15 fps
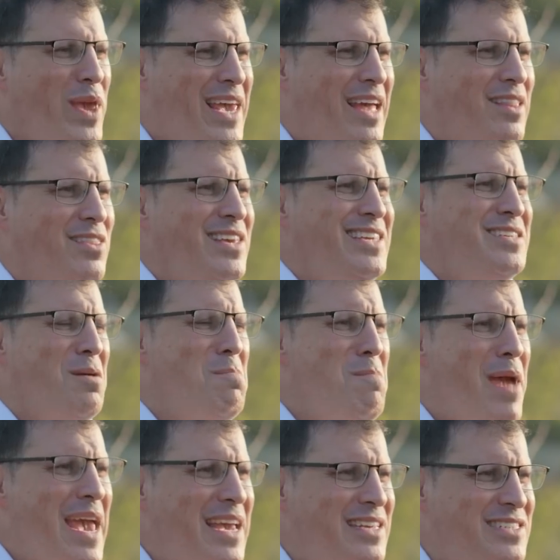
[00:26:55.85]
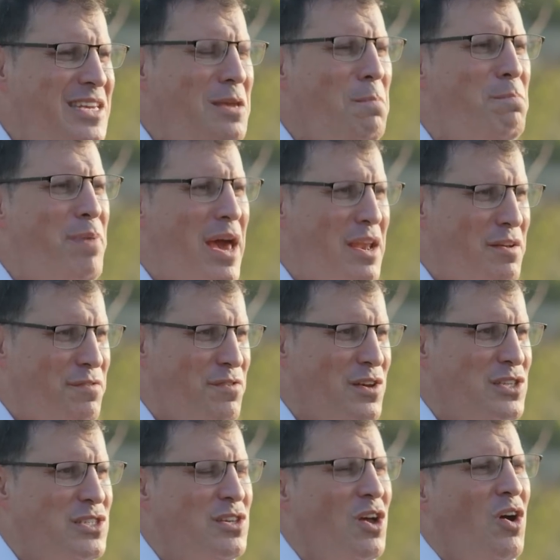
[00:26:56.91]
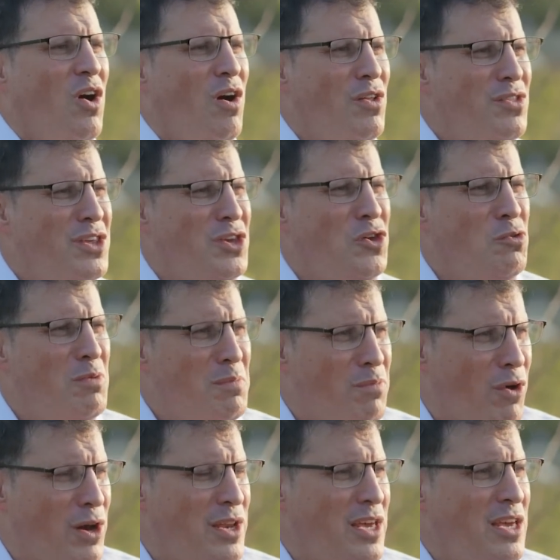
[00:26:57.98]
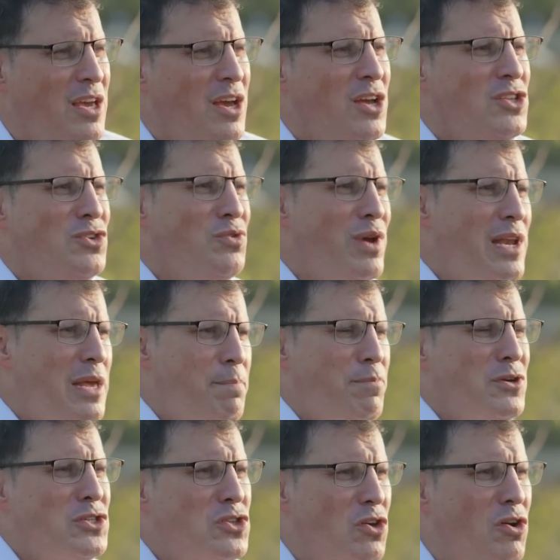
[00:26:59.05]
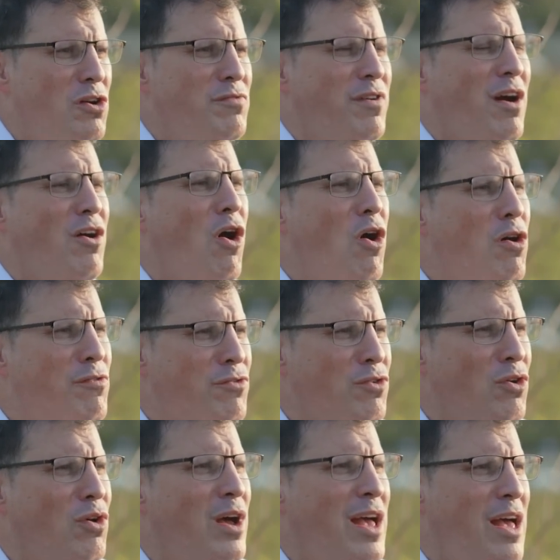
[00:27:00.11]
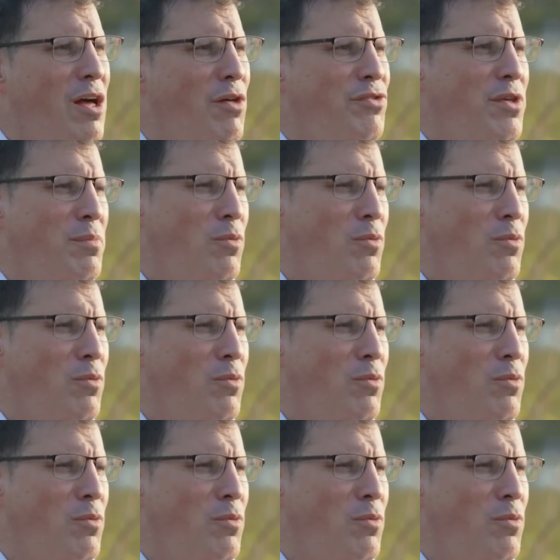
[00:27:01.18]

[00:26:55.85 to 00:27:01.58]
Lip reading: get these amazing benefits on the human body to really preserve our overall health and